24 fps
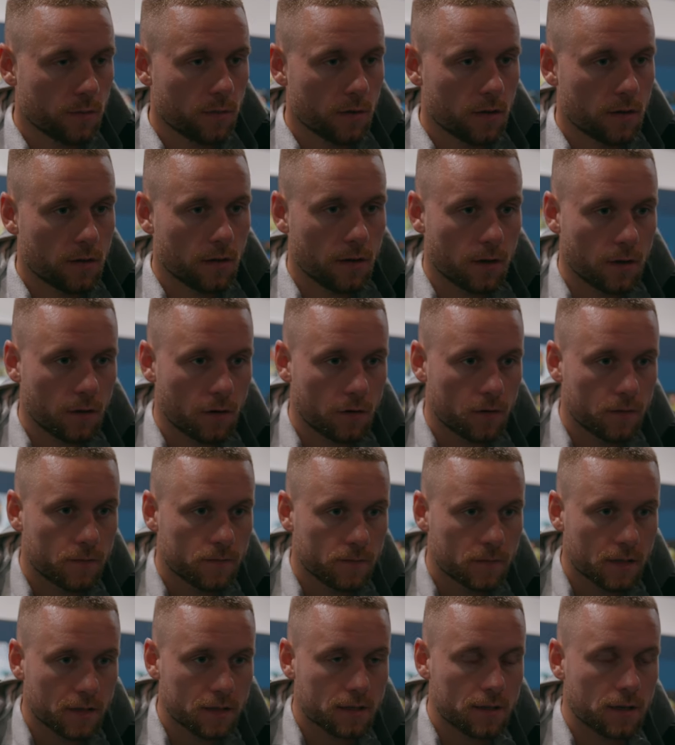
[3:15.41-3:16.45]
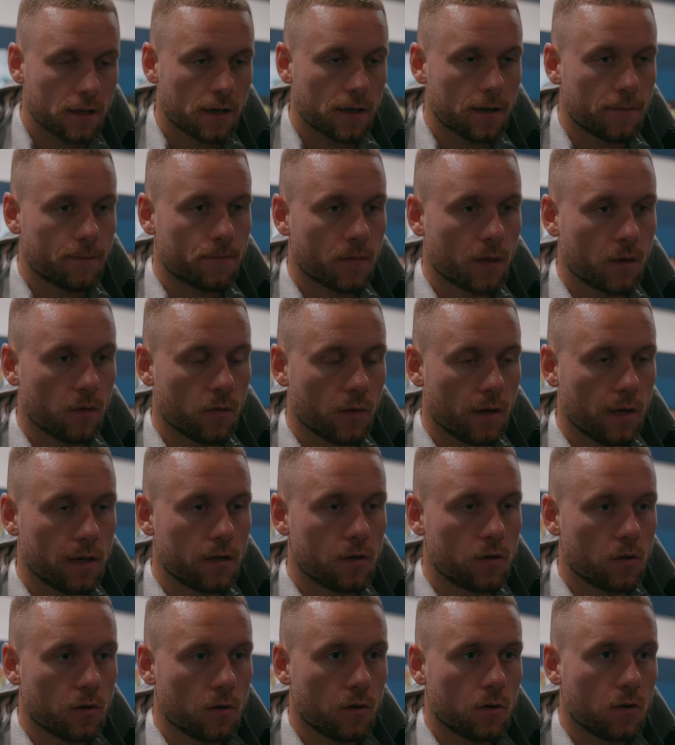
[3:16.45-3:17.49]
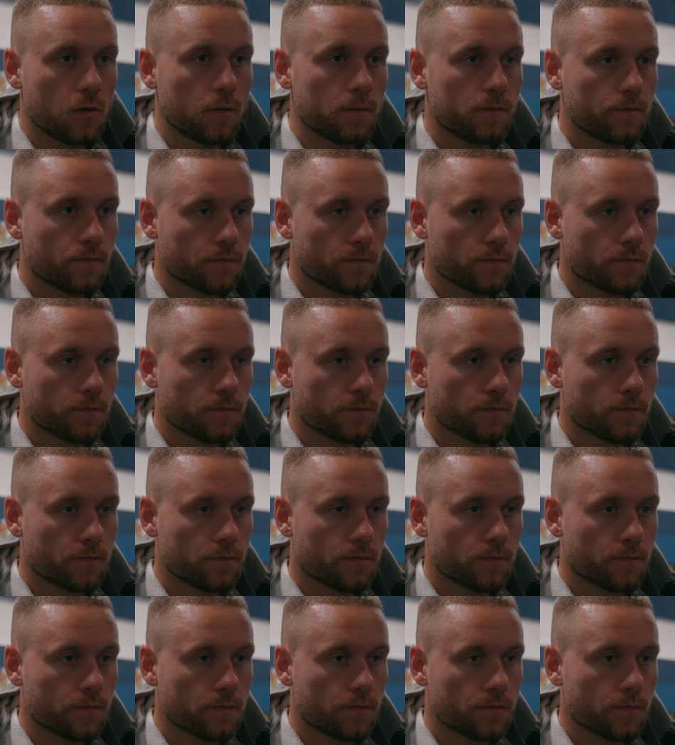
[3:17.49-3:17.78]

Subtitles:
But you know, it's we need to